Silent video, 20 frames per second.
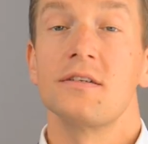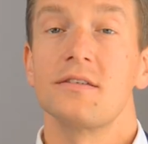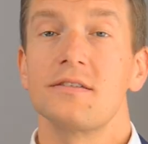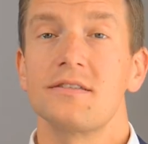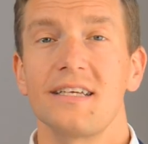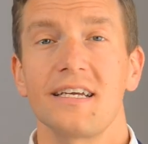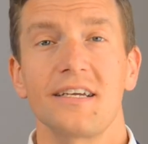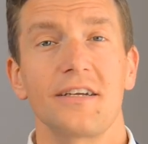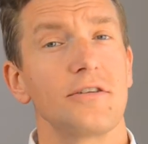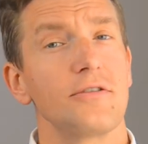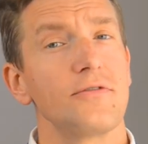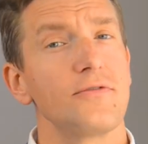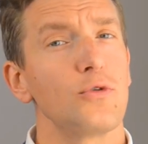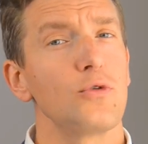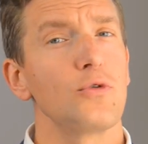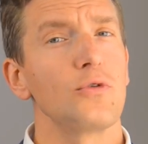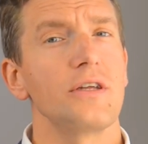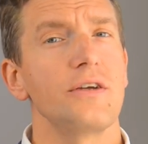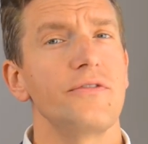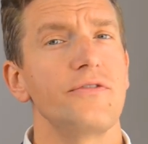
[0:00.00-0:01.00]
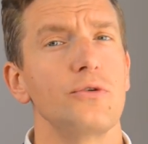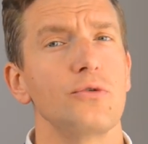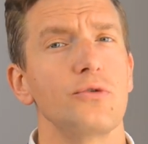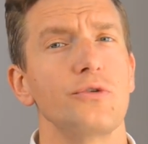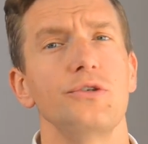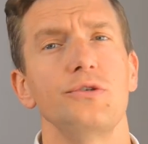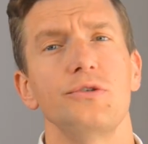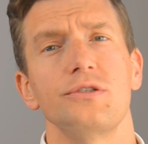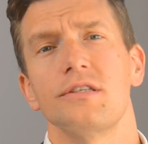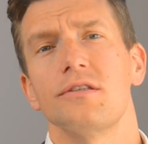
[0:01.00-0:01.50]
Second of all, if you're
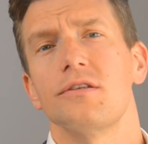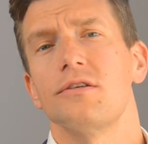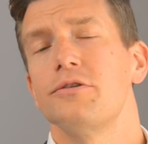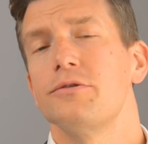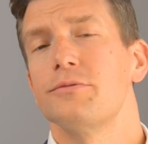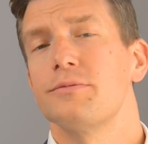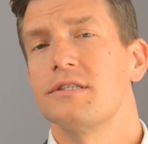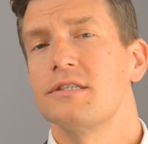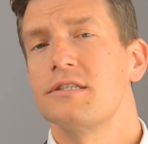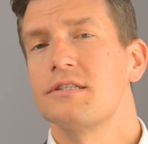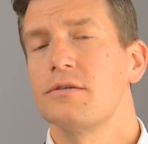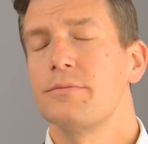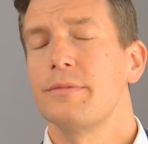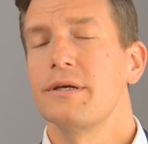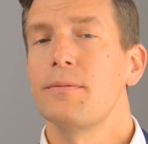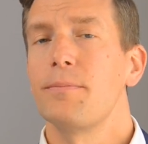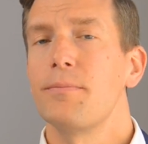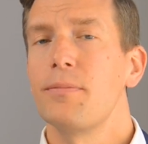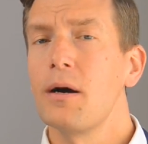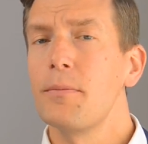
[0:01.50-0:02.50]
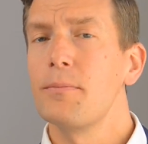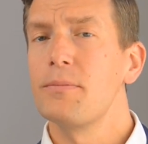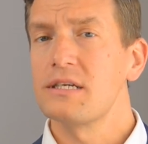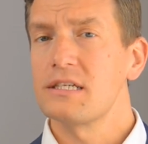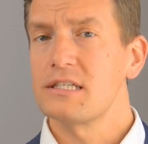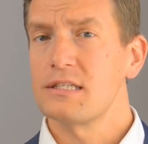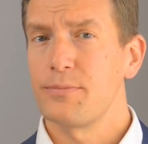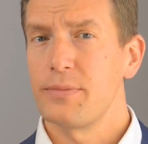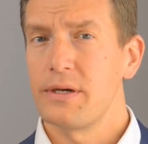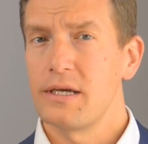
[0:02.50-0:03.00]
using the loop system in a public
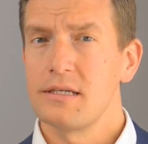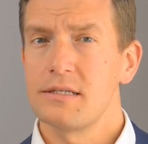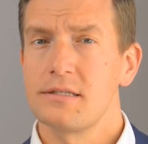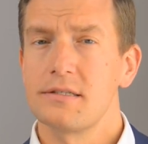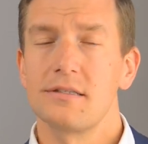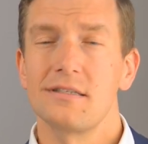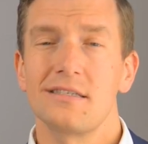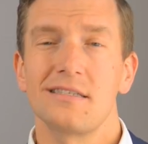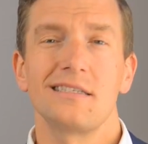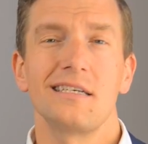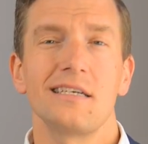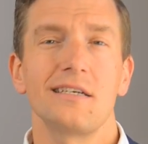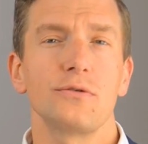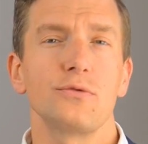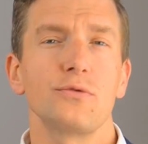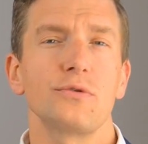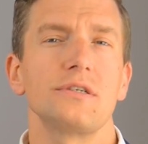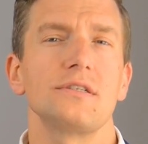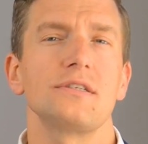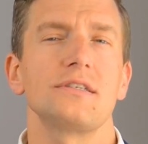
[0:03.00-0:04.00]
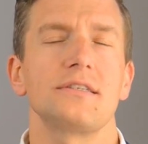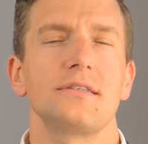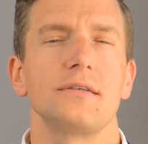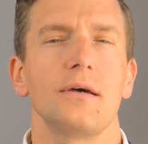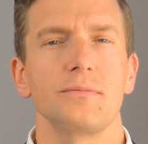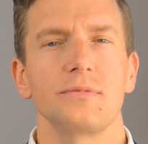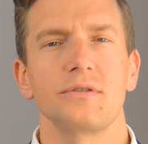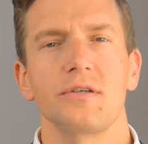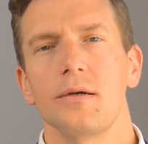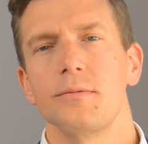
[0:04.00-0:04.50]
space, the signal can
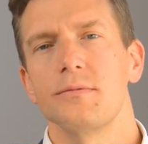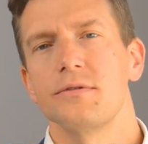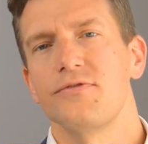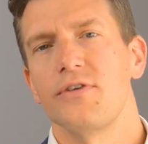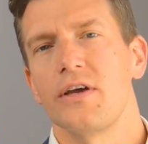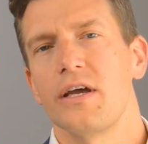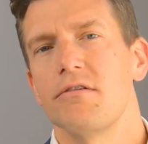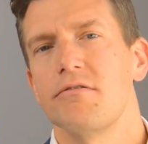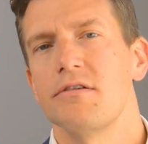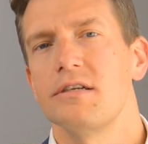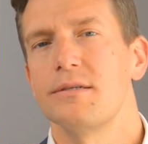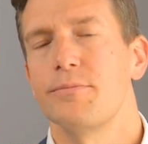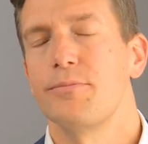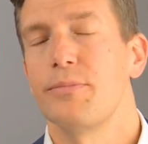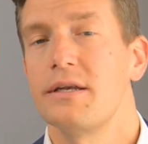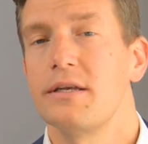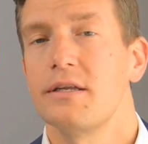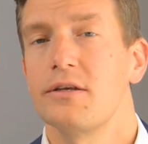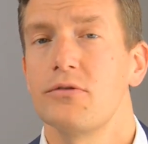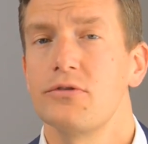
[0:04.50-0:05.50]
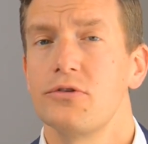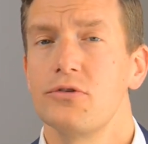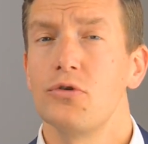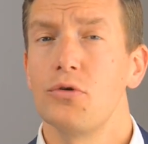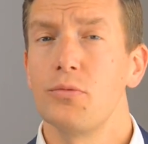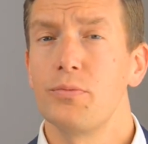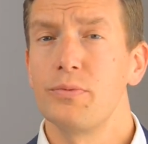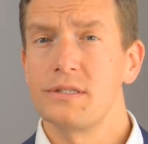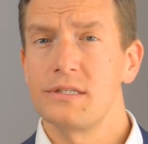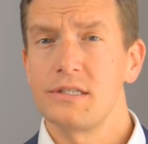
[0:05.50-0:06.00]
sometimes vary depending on
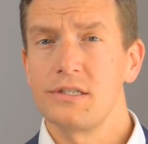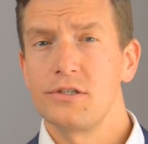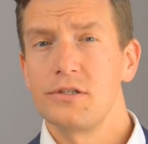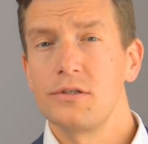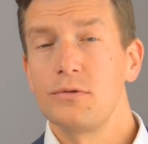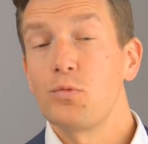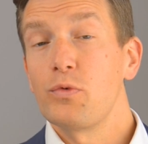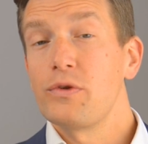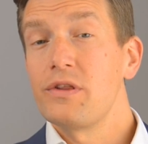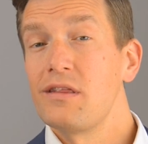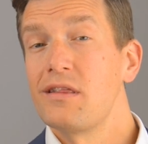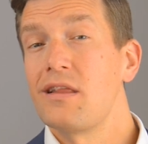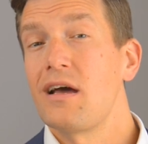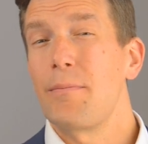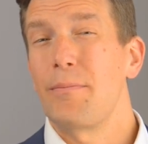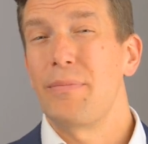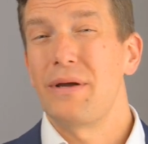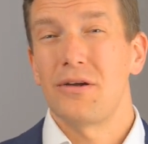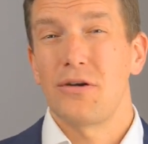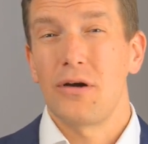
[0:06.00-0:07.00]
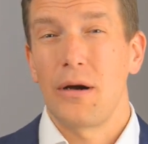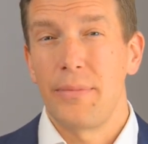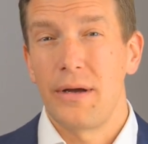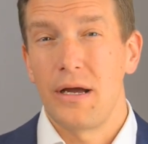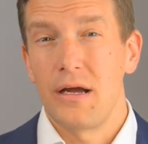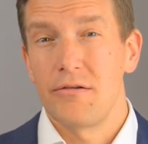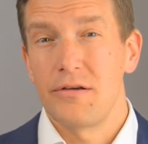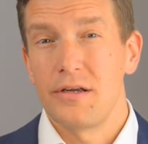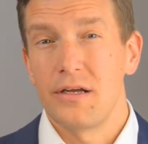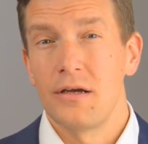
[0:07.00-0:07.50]
your position within that pickup
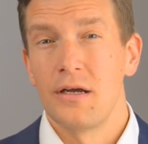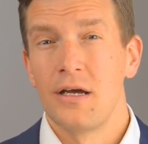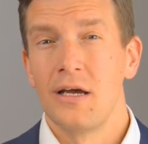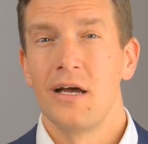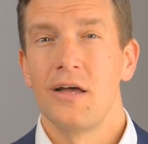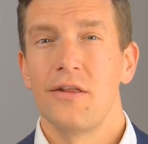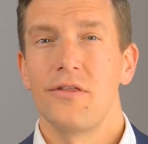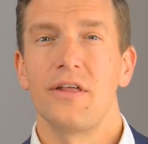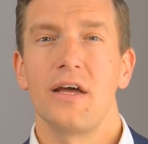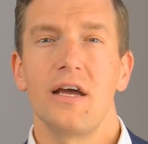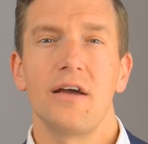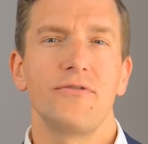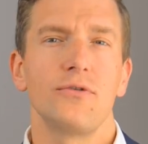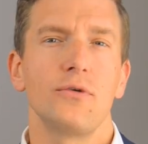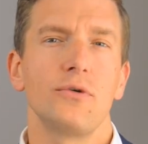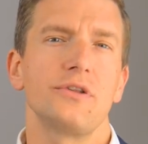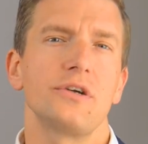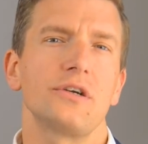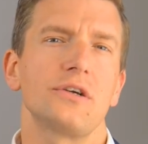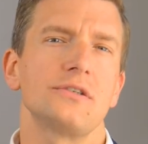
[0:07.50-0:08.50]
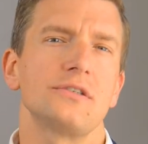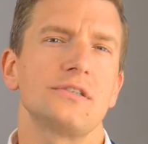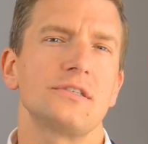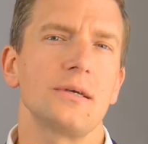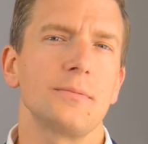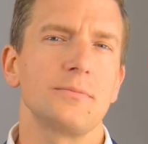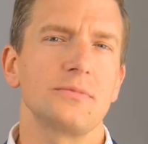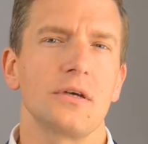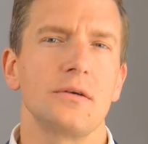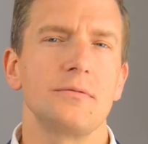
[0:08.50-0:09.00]
area. Therefore, there can
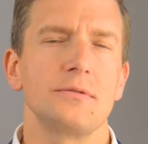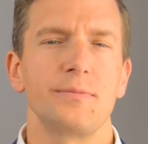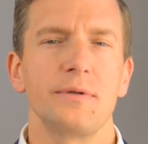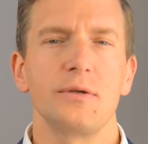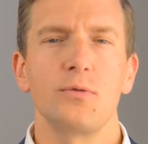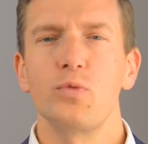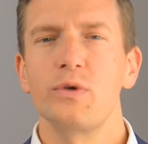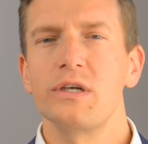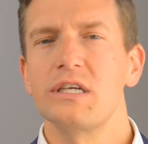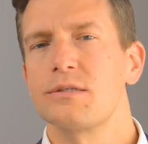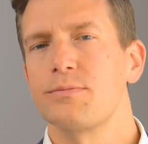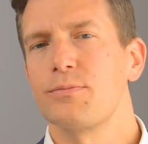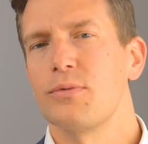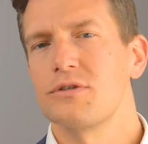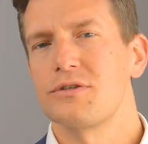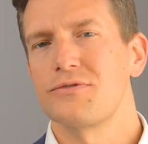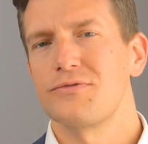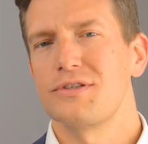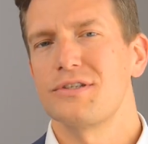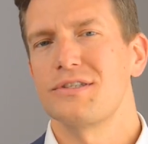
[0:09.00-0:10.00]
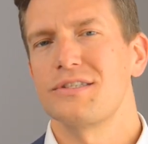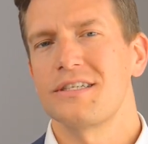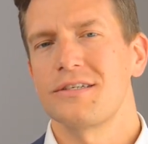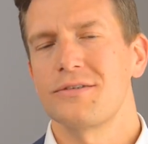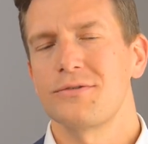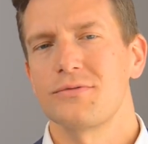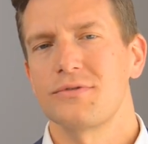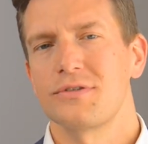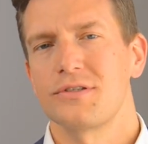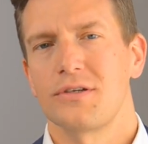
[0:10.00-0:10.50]
sometimes be weak spots for the
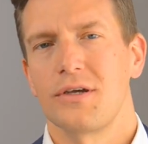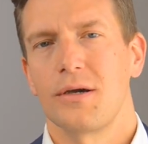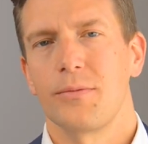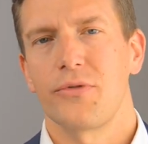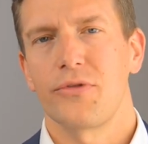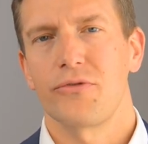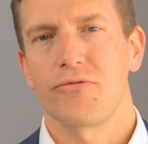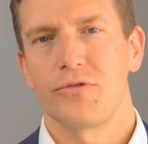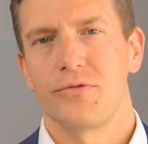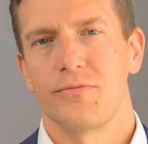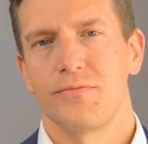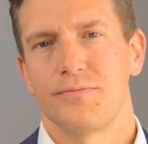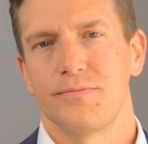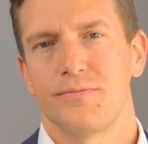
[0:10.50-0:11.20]
signal to come through.